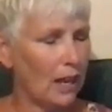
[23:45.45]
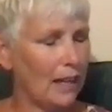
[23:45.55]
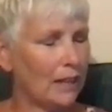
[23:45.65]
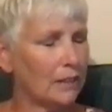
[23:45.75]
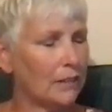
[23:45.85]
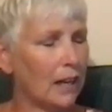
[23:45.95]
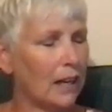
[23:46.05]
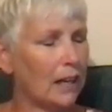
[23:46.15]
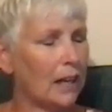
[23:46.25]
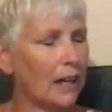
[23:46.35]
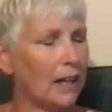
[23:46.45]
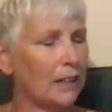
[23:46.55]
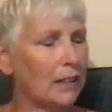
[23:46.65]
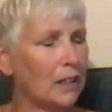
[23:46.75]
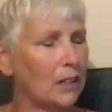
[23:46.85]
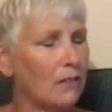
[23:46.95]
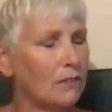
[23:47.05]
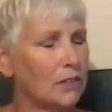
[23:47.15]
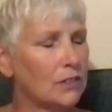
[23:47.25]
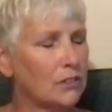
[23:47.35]
and I
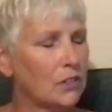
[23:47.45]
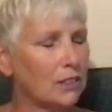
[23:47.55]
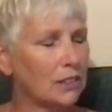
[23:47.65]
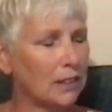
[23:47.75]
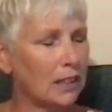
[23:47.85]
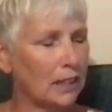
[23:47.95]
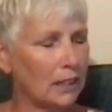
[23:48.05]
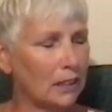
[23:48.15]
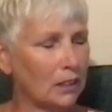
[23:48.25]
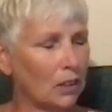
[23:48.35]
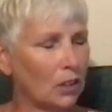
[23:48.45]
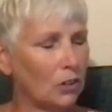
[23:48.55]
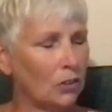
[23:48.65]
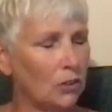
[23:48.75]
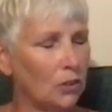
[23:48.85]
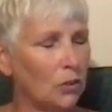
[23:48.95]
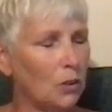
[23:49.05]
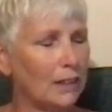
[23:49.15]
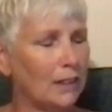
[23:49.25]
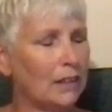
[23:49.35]
facilitate you
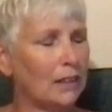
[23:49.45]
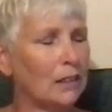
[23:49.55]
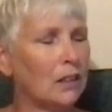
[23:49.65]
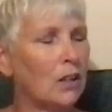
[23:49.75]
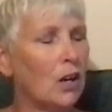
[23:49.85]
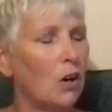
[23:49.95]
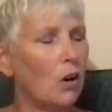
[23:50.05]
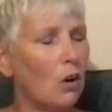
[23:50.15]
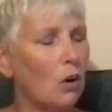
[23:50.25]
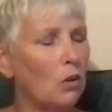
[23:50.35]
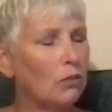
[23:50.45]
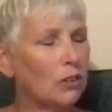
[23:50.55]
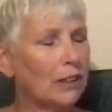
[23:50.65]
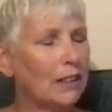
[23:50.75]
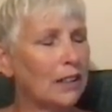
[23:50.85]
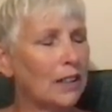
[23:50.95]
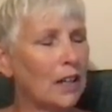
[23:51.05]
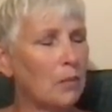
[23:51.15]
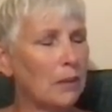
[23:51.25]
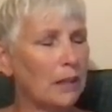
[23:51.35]
in
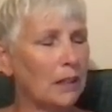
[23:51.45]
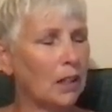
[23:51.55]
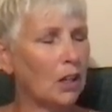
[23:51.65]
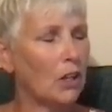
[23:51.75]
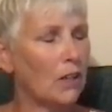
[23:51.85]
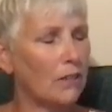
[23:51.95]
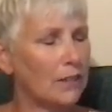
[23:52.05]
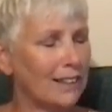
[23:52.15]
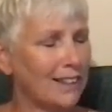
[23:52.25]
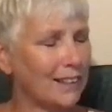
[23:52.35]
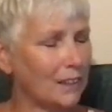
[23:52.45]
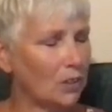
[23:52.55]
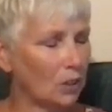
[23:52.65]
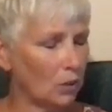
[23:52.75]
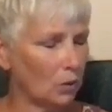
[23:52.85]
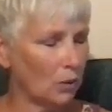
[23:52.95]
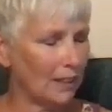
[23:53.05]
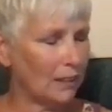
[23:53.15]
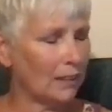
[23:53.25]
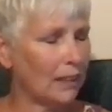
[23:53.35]
overcoming the ego
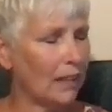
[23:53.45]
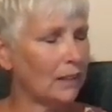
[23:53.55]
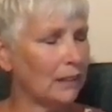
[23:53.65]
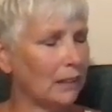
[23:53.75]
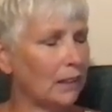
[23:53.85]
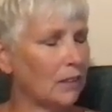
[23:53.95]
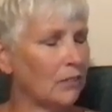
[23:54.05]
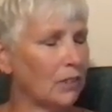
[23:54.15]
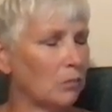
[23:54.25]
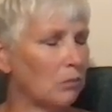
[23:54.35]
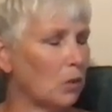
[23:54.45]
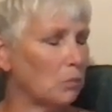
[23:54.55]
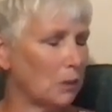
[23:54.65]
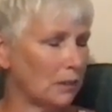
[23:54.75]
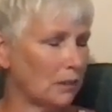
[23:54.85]
in any given moment.